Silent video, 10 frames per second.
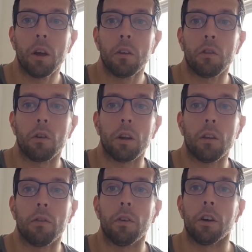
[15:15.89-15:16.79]
So in the
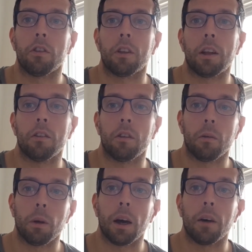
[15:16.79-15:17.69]
first stanza,
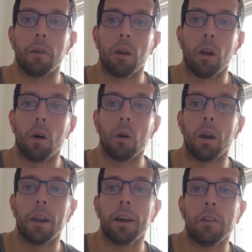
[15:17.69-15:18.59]
we have a long
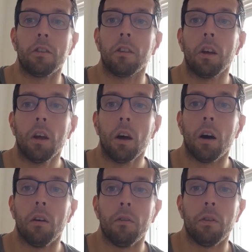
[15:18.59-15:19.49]
list
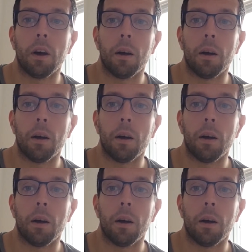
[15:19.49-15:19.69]
of